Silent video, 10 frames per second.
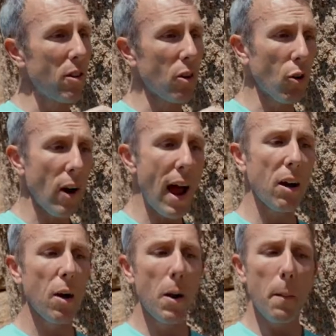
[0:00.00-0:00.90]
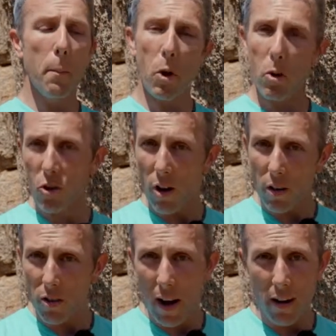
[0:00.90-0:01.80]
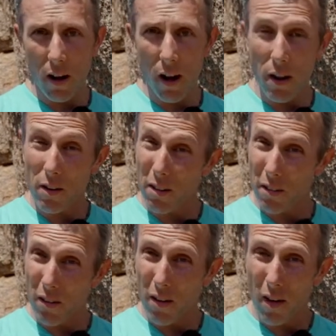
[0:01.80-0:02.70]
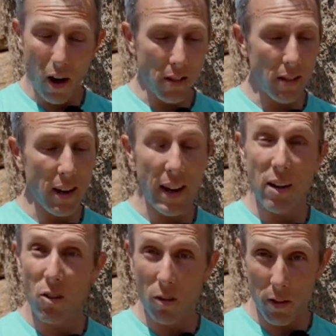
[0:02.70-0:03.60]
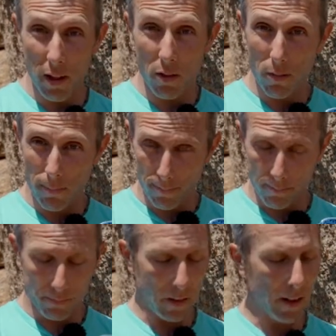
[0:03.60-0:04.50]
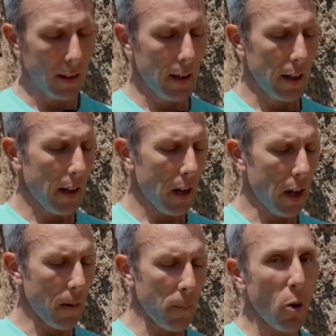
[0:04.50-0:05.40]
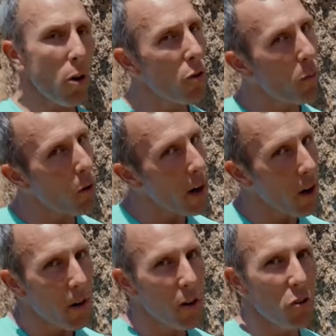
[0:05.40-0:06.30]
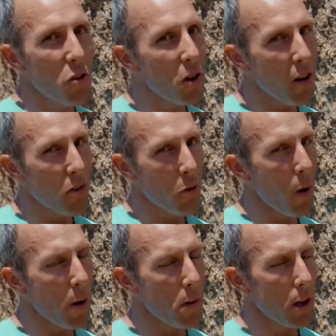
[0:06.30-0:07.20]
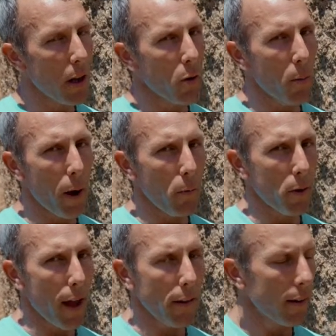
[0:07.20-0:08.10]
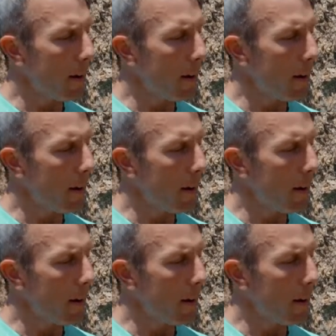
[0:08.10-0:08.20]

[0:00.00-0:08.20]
in the crack, perched on the ends of these. There are some gray areas, so you guys can write me later about that.